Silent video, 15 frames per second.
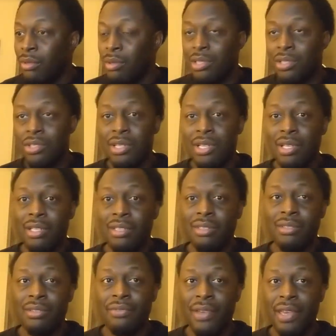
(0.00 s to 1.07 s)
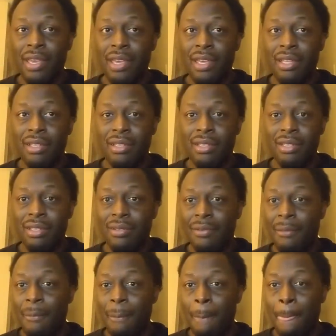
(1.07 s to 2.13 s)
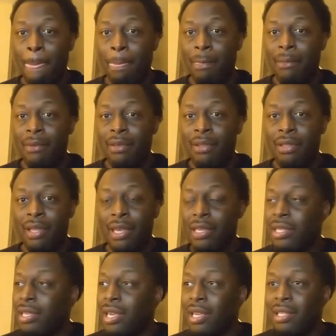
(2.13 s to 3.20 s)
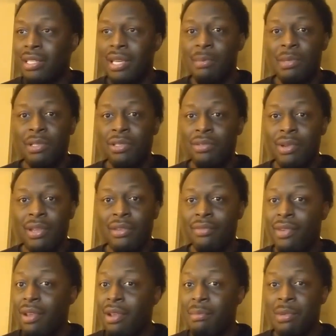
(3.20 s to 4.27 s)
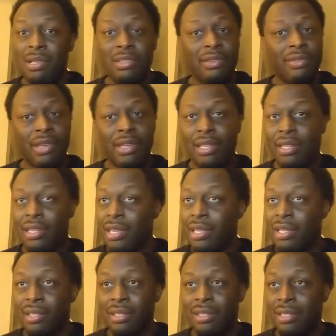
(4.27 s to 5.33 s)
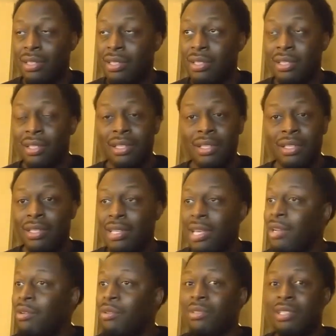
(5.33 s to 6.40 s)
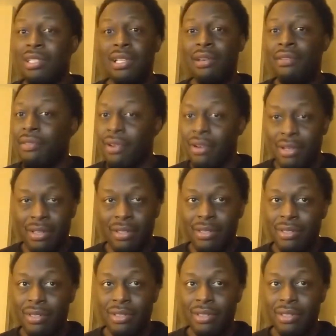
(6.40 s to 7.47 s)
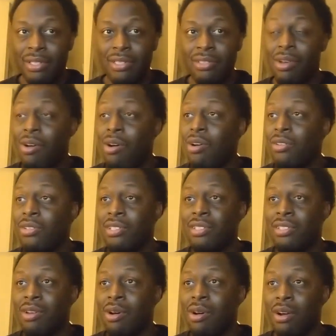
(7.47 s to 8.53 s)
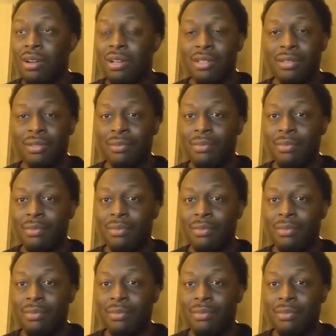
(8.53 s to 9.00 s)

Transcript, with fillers: when shit hits the fan, they can't demonstrate very much of anything. They don't deliver. It's all just talk.